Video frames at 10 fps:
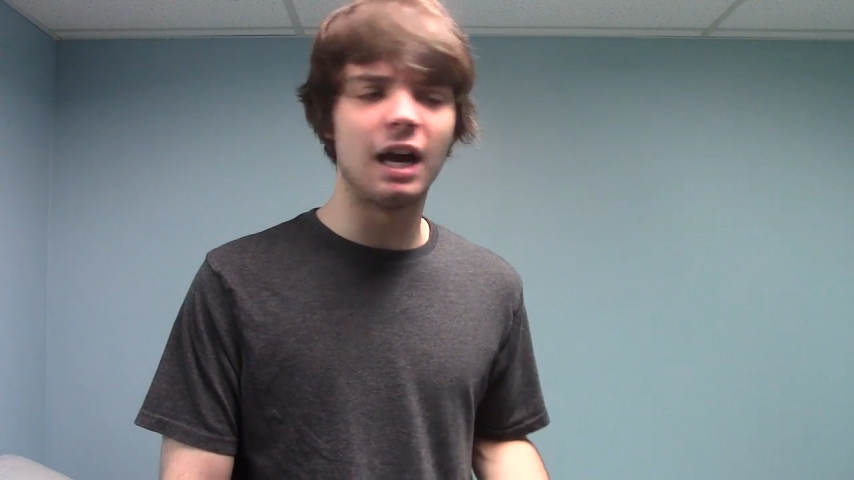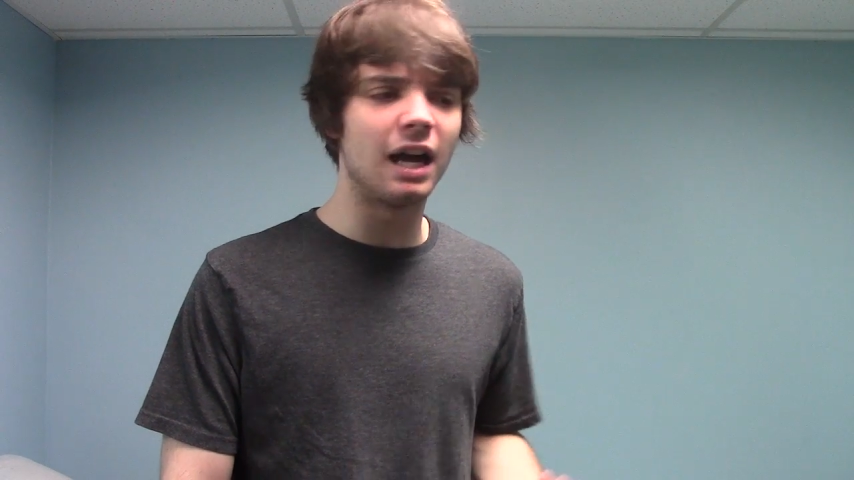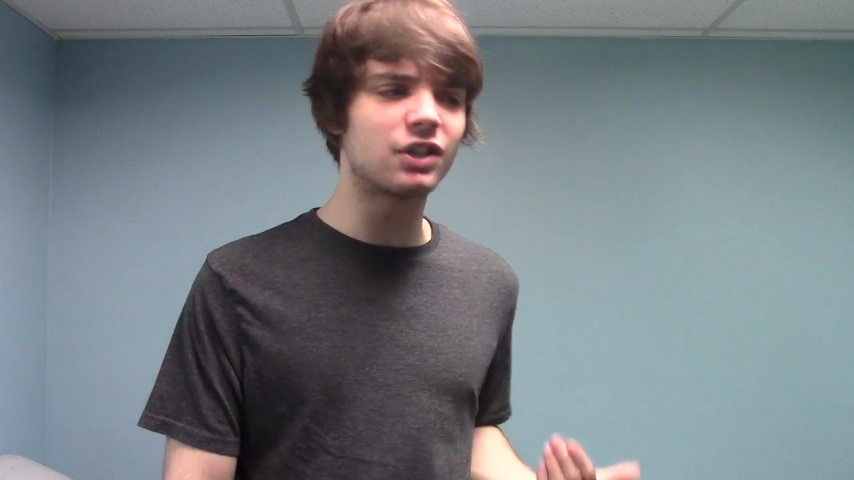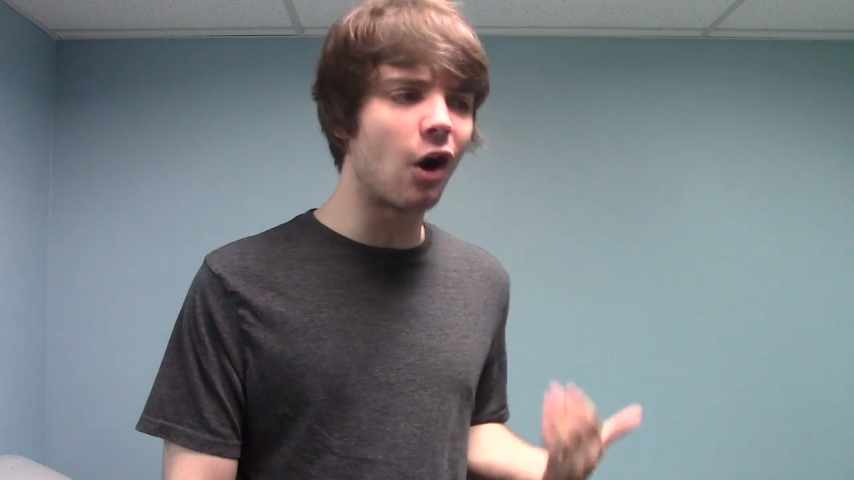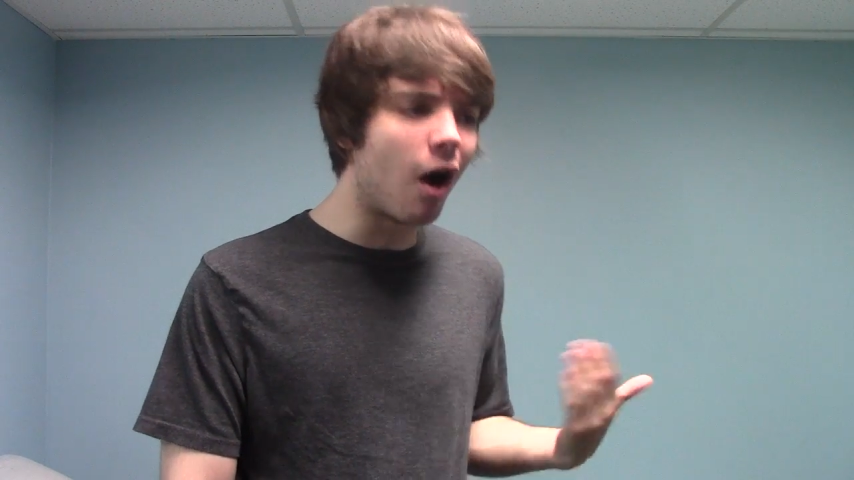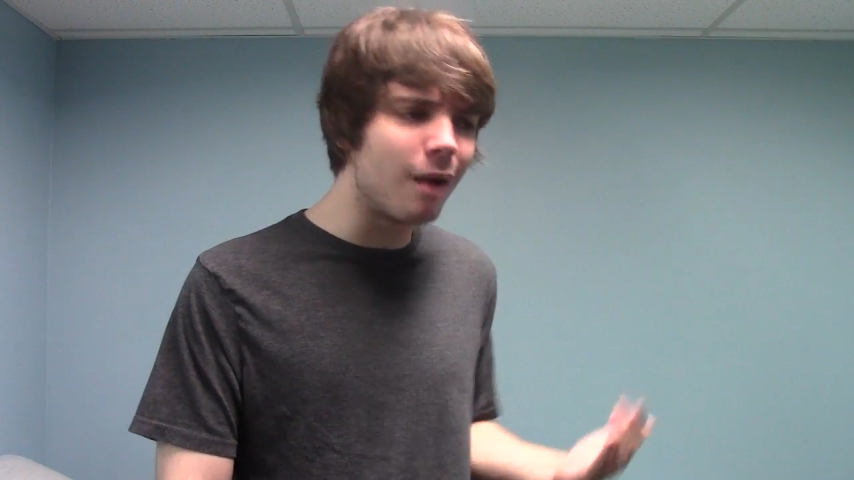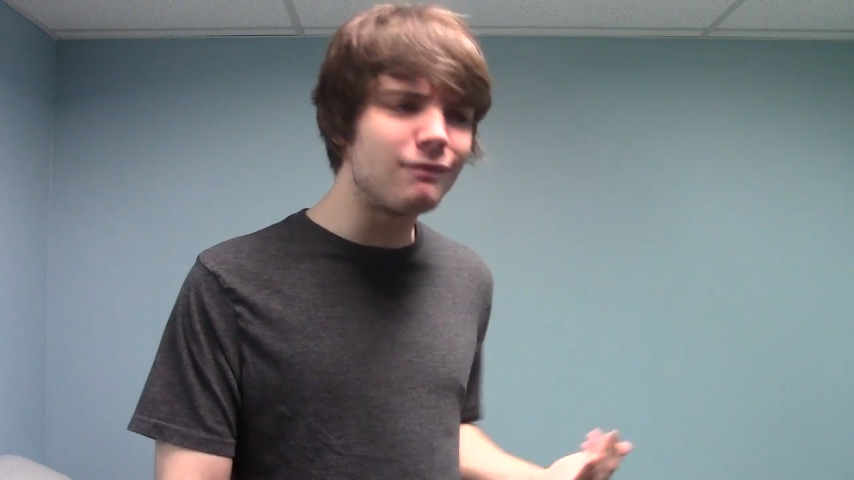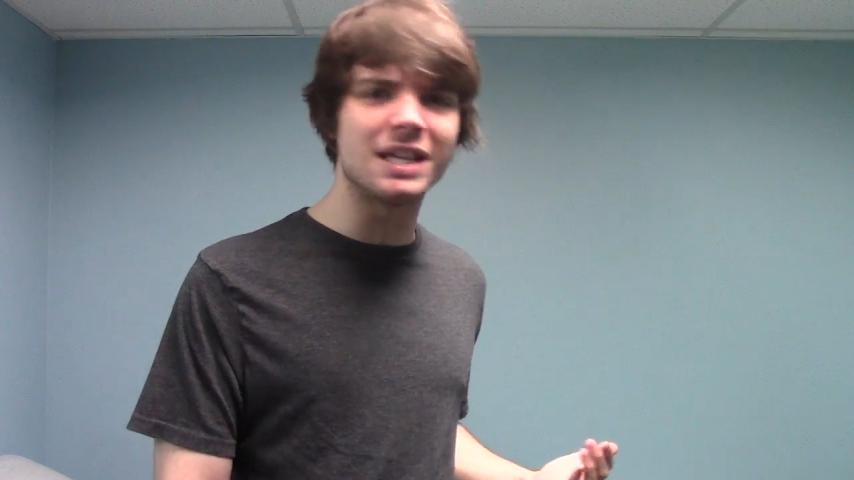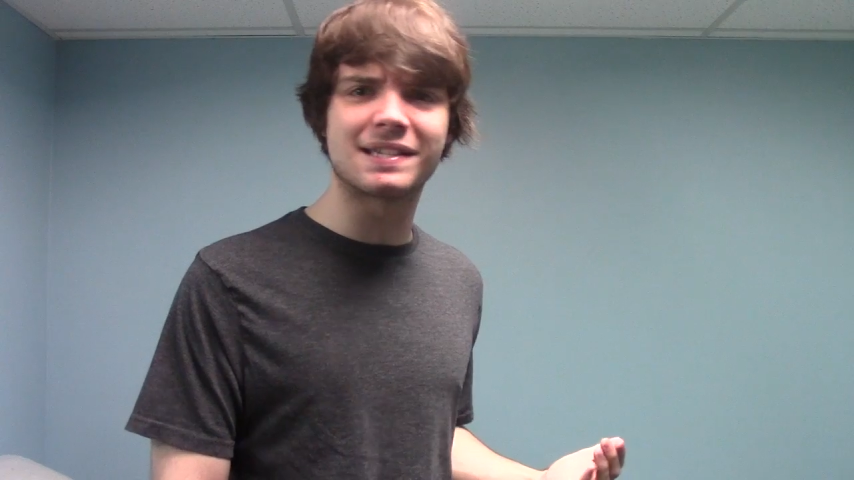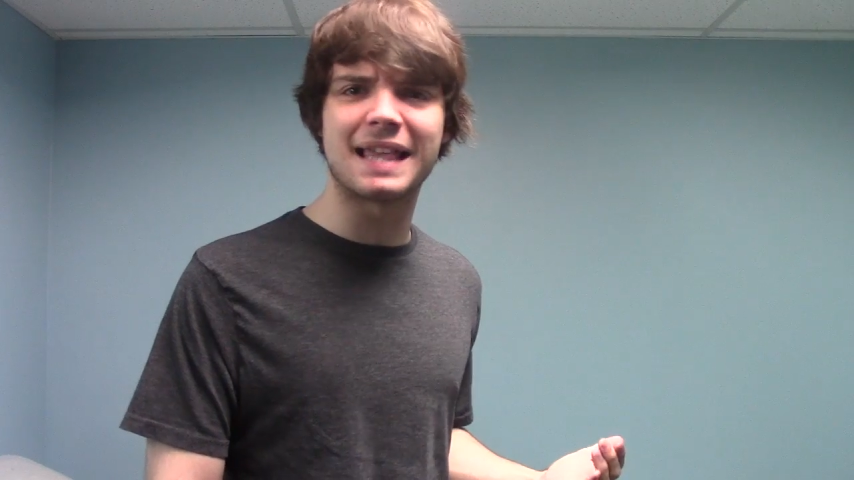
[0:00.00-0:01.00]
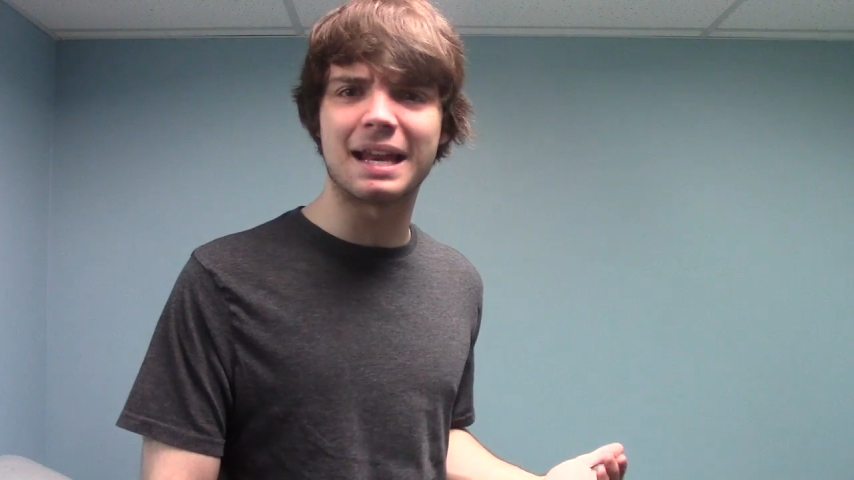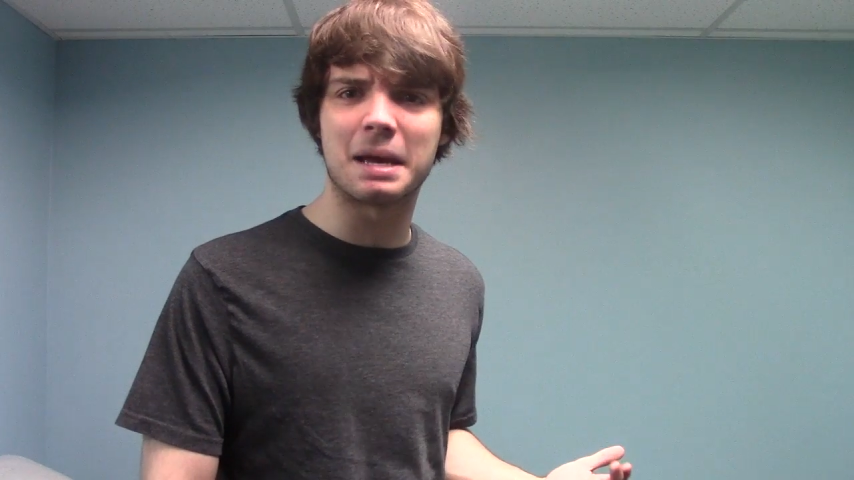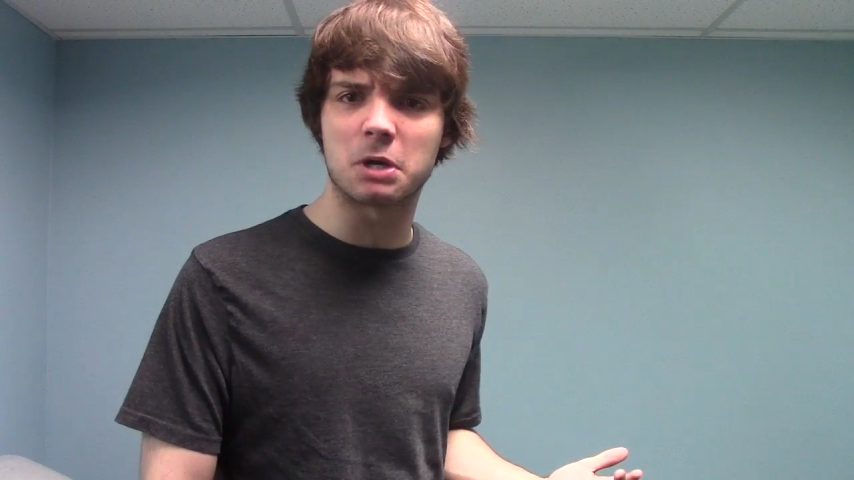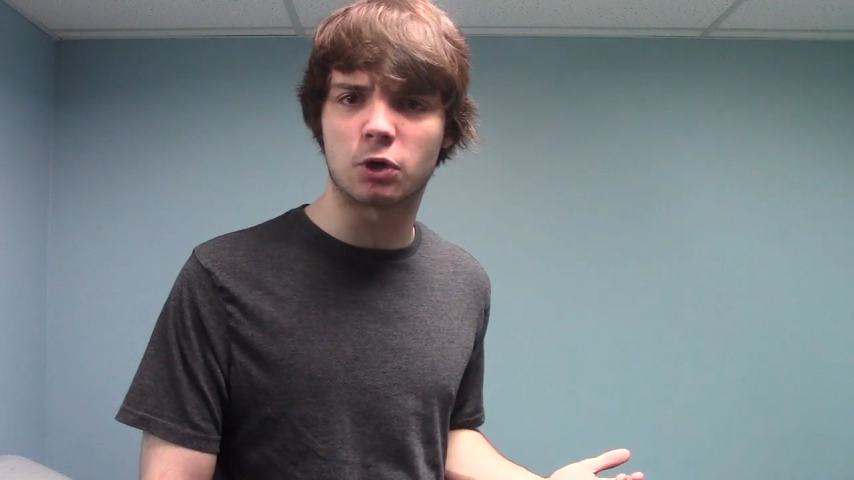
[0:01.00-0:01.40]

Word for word: It's obvious that I'm a